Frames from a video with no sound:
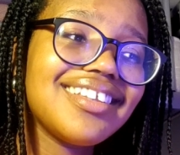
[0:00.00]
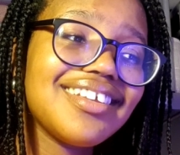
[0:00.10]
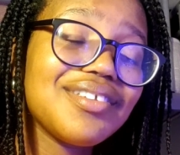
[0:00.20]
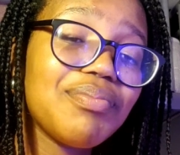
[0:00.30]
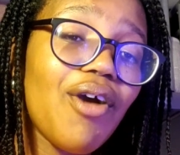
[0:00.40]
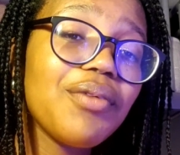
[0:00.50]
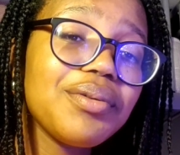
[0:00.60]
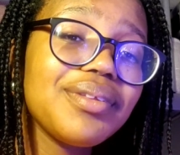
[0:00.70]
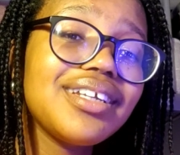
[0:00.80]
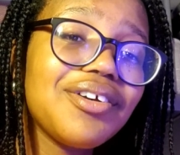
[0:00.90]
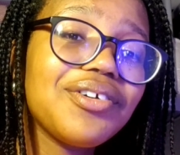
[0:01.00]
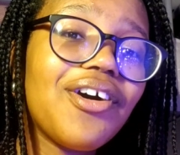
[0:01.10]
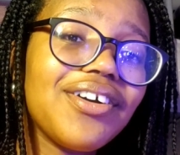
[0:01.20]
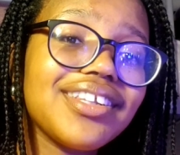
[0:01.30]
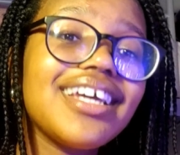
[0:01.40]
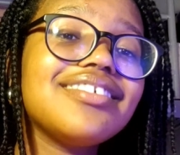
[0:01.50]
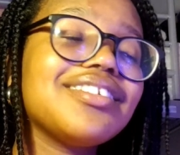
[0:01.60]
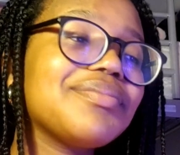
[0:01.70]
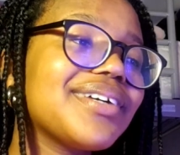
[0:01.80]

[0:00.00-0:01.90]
there's probably no correlation,